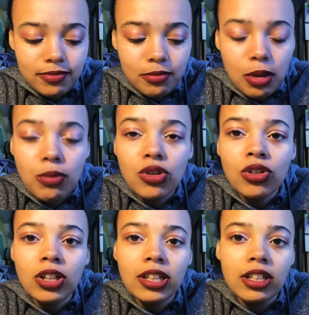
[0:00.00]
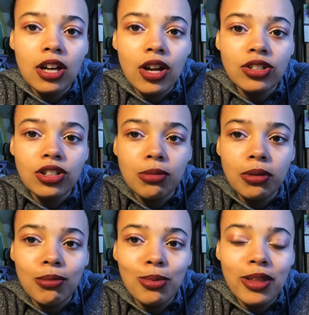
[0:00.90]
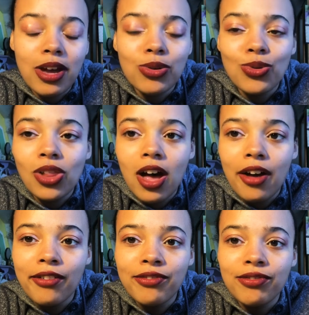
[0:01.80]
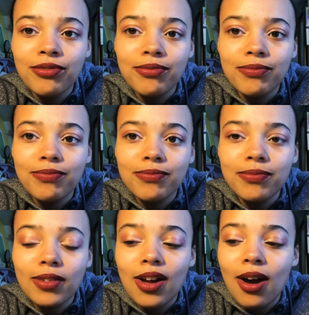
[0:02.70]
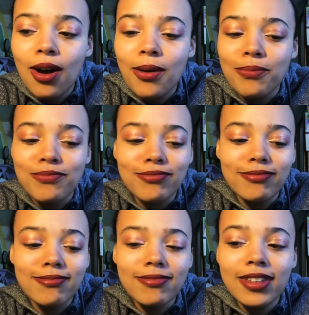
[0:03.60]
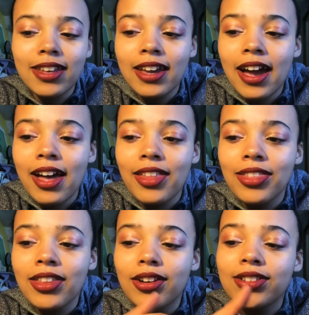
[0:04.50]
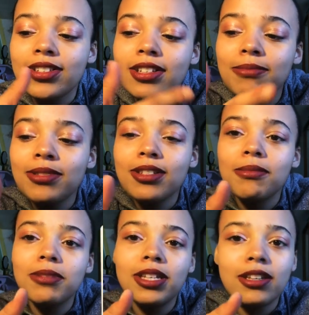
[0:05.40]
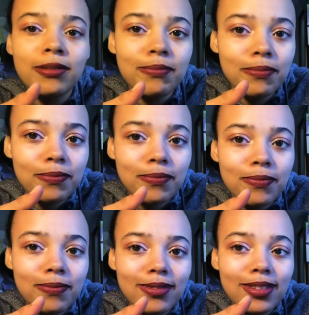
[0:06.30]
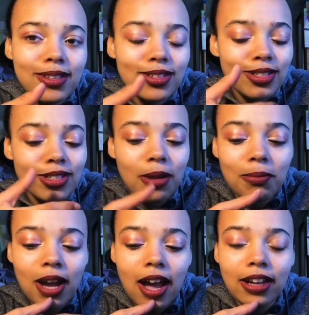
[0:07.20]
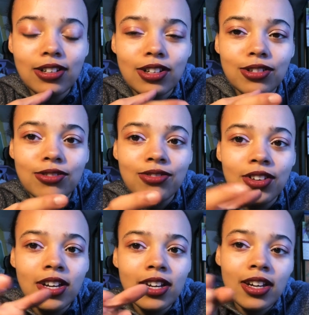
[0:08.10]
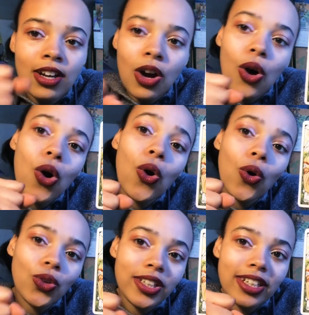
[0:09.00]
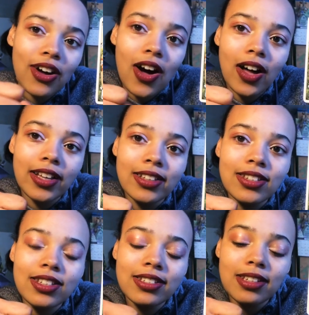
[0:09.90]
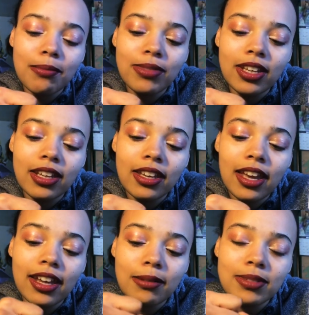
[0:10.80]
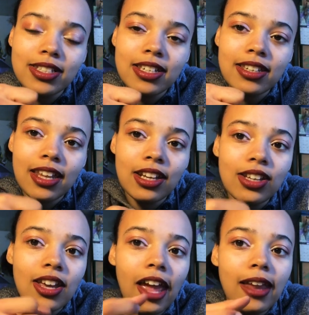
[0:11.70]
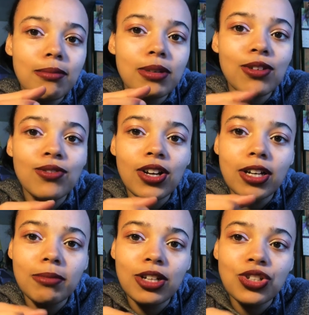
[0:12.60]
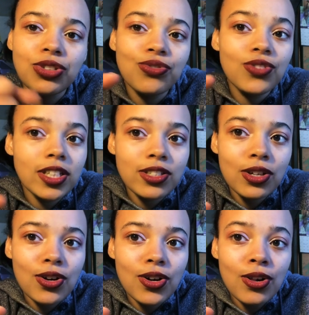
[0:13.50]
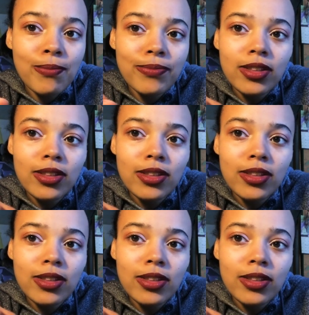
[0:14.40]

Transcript: maybe you're clinging on to the people that you love. There seems to be some kind of holding on to something, and I'm seeing that it can be very much physical.